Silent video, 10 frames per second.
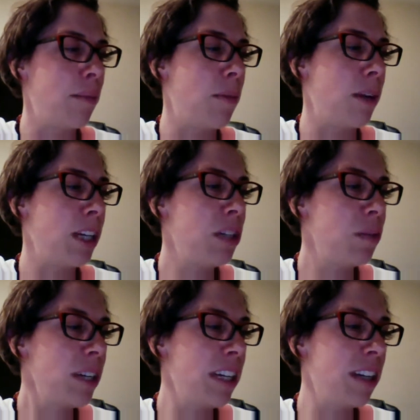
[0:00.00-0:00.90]
You
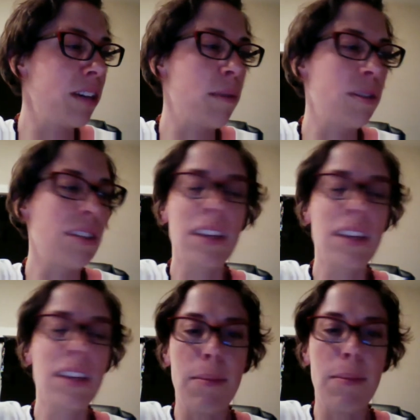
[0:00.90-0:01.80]
will hear most of the
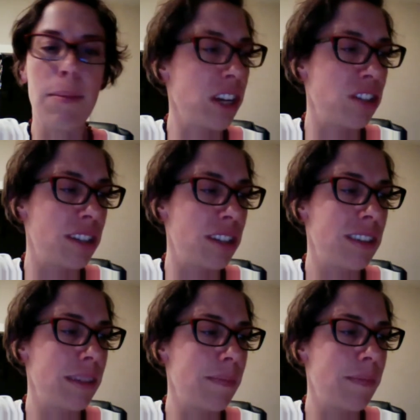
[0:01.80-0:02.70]
common
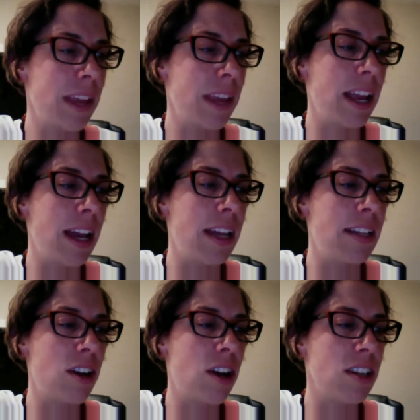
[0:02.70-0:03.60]
objections and
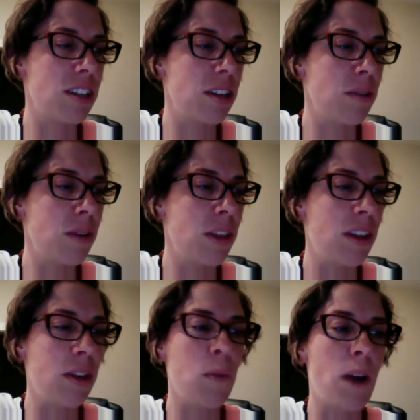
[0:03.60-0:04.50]
also
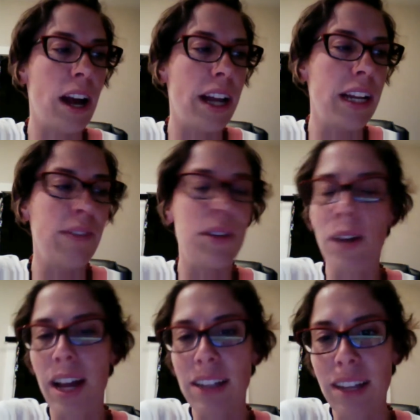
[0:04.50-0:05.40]
their why if you are
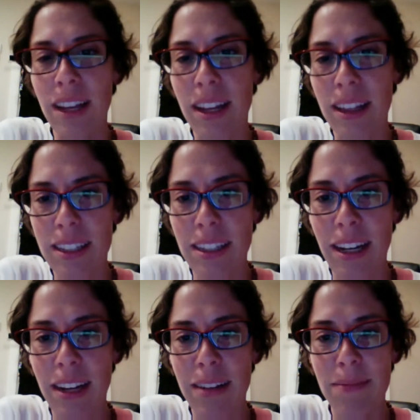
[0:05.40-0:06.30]
asking and
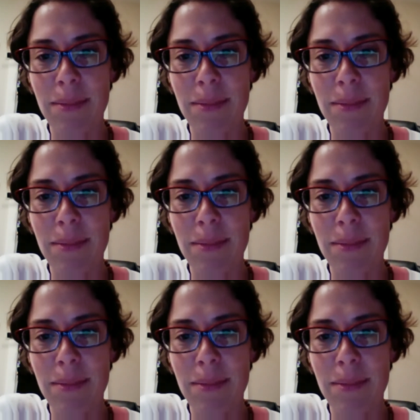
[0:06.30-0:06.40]
listening.